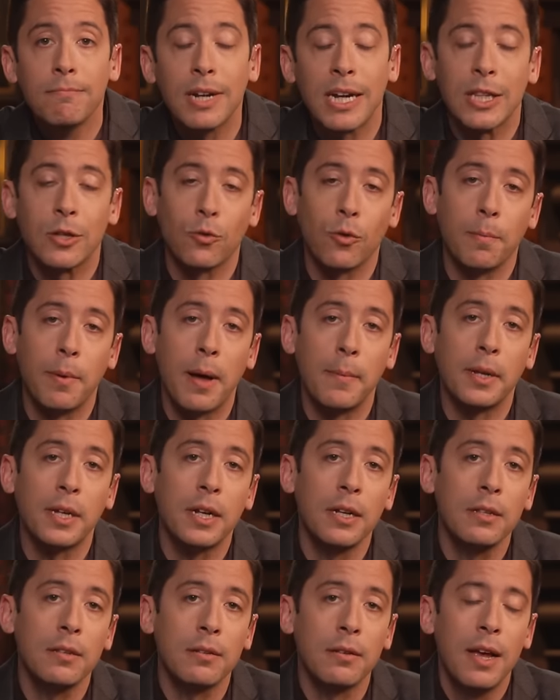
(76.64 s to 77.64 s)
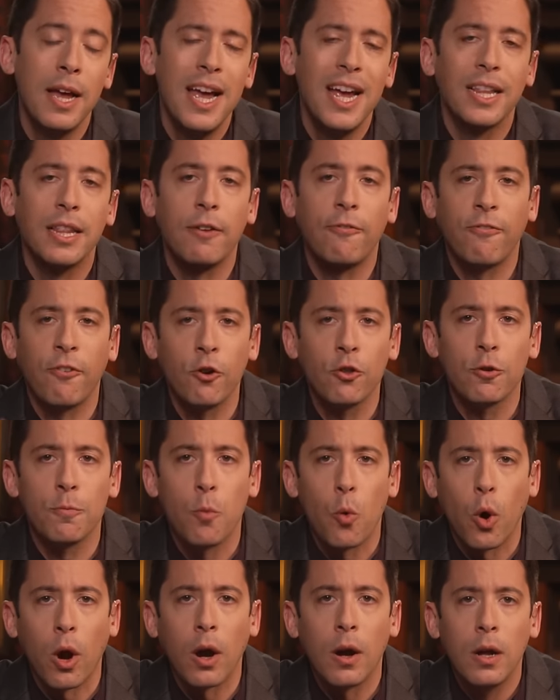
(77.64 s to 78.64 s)
and the Republicans? And then,
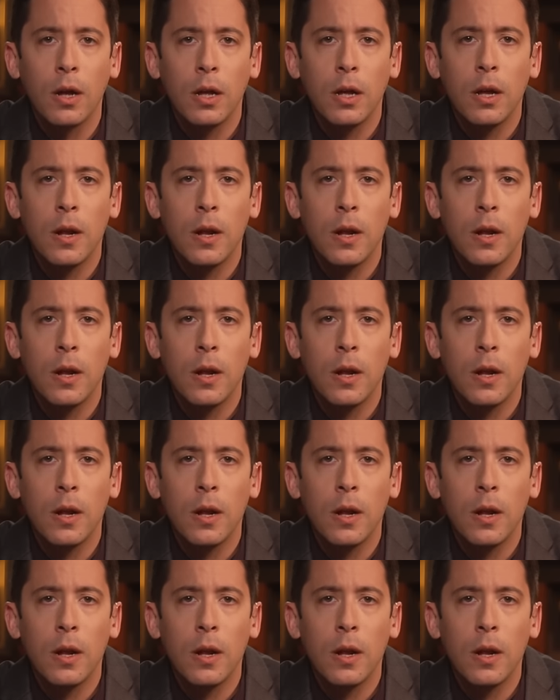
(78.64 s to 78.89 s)
furthermore,